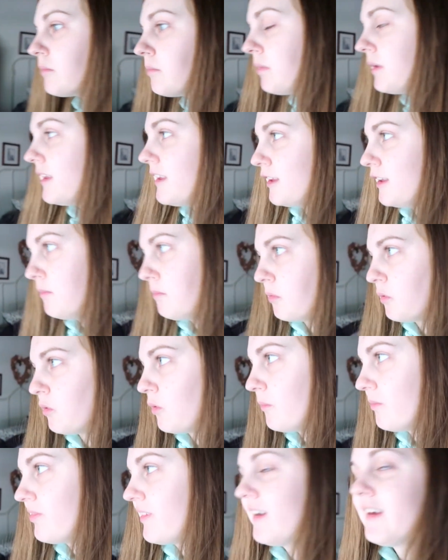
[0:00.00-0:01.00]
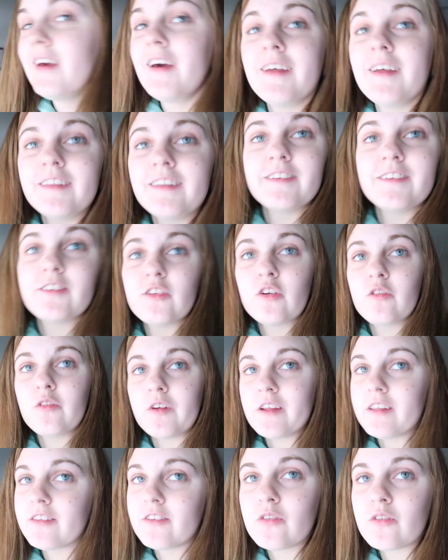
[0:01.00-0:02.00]
of people. This is so
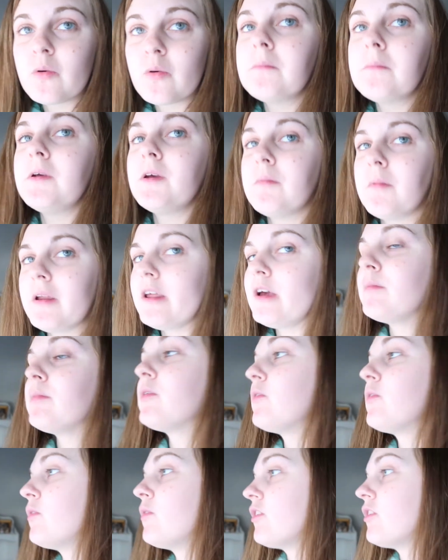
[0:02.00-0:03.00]
funny. This is what me and my neighbor were